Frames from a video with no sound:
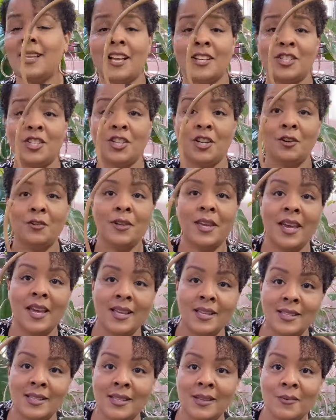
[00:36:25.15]
I
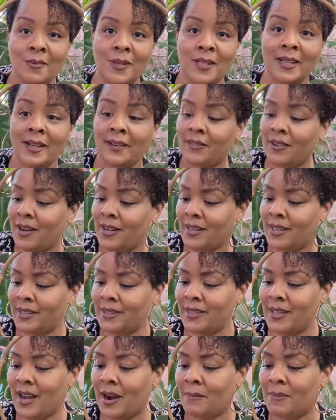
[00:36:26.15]
showcase it whenever I
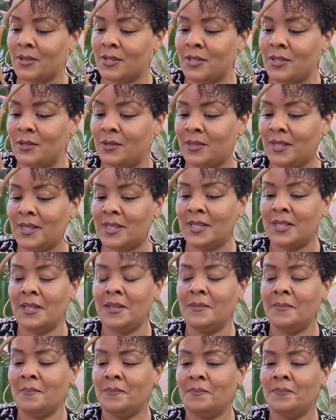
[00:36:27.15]
get the opportunity.